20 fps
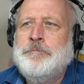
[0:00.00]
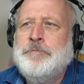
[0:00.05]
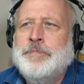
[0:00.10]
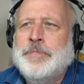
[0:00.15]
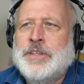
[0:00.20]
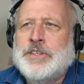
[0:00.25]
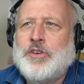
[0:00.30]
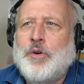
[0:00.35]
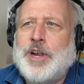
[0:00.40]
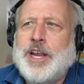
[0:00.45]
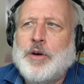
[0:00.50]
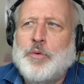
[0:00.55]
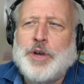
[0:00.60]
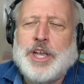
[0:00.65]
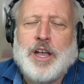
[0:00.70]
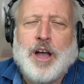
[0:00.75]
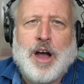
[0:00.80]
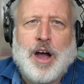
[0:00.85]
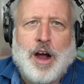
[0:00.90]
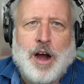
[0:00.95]
So here
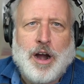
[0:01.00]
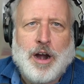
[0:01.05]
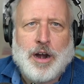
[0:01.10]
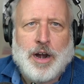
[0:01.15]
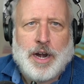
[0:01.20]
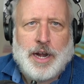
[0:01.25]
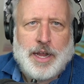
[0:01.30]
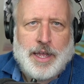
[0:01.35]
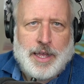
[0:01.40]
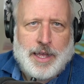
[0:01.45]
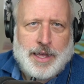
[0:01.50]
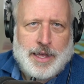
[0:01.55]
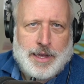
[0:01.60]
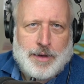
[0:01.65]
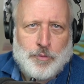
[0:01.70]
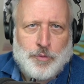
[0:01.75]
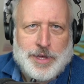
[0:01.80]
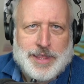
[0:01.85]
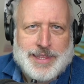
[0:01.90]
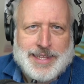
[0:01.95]
we are
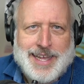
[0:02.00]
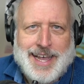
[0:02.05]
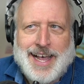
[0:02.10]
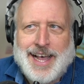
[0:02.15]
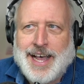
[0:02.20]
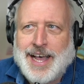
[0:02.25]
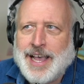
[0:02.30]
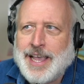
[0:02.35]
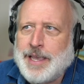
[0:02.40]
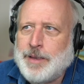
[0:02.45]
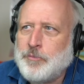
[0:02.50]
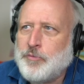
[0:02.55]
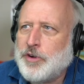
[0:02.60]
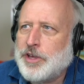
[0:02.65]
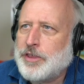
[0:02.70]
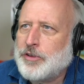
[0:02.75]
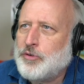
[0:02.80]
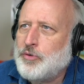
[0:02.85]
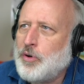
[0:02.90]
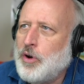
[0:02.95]
with time,
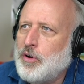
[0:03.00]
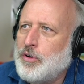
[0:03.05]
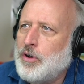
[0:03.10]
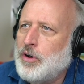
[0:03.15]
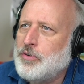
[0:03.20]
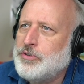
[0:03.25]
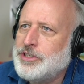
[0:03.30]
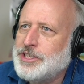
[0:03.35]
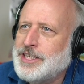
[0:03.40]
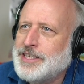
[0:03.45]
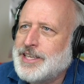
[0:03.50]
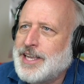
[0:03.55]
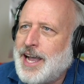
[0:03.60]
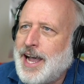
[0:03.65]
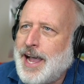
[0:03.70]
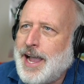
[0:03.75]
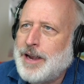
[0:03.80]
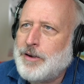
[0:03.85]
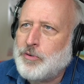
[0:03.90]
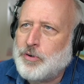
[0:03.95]
with Chronos and
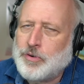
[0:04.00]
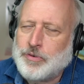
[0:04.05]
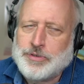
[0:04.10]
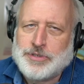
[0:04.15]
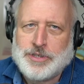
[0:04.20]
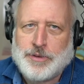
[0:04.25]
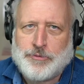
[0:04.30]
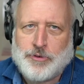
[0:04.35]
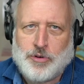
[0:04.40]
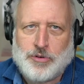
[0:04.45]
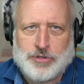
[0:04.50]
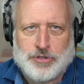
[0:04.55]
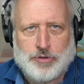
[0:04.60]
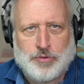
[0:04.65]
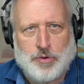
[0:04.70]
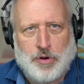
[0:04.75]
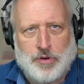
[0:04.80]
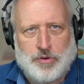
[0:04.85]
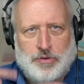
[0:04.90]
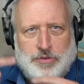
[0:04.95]
Kairos. Of course,
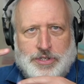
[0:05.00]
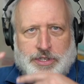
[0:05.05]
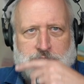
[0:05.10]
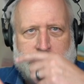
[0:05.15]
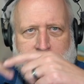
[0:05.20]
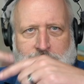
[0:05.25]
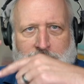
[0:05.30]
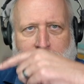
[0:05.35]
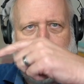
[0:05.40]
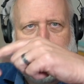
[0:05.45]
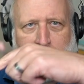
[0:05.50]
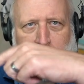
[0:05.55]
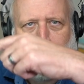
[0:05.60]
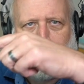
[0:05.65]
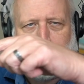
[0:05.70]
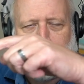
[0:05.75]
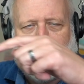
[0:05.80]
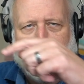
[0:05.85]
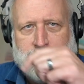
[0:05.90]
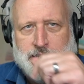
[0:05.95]
Chronos is time that
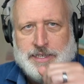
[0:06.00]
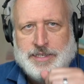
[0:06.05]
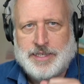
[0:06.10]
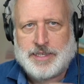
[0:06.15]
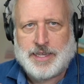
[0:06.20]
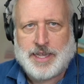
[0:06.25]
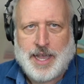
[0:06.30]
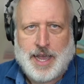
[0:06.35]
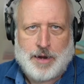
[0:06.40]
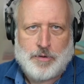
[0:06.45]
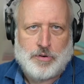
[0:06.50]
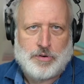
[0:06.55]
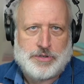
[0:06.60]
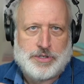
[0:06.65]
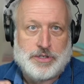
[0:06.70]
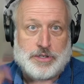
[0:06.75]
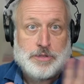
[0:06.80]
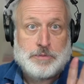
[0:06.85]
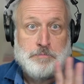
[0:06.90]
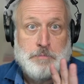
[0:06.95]
goes like this, and
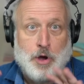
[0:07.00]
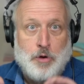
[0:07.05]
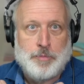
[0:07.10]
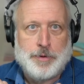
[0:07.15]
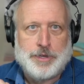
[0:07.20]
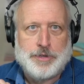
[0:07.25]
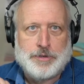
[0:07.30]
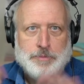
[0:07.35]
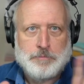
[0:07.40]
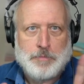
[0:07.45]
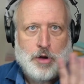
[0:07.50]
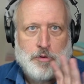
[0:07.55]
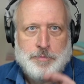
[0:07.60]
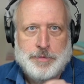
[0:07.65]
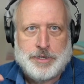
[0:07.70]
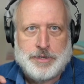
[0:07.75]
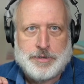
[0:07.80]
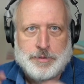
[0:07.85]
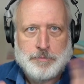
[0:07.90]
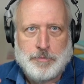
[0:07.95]
Kairos is moment,
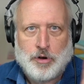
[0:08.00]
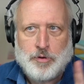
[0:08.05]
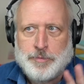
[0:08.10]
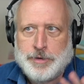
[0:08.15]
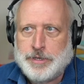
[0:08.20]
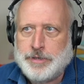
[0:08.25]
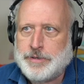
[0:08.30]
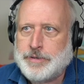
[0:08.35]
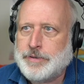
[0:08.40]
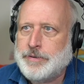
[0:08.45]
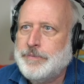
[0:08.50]
moment, moment.